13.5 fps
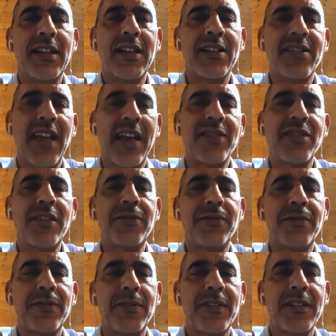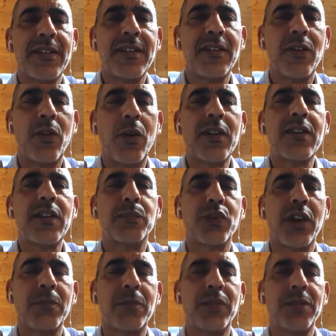It's as if all the
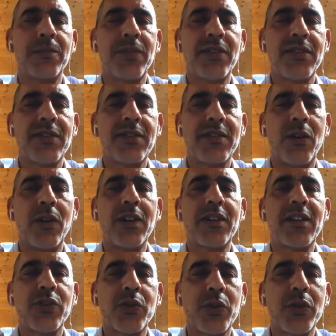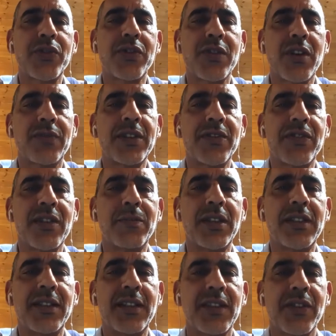problems, all the sources of
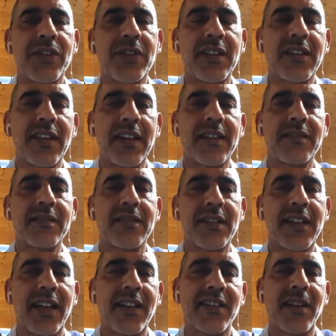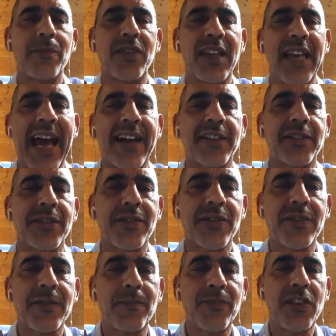instability are still there, except the
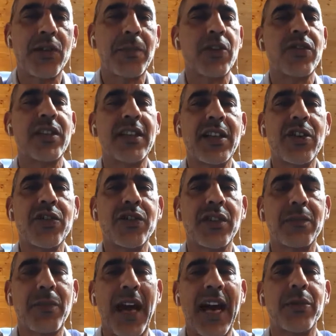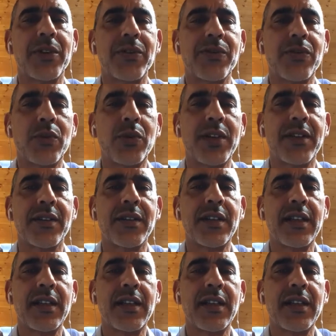actors, especially regional powers who were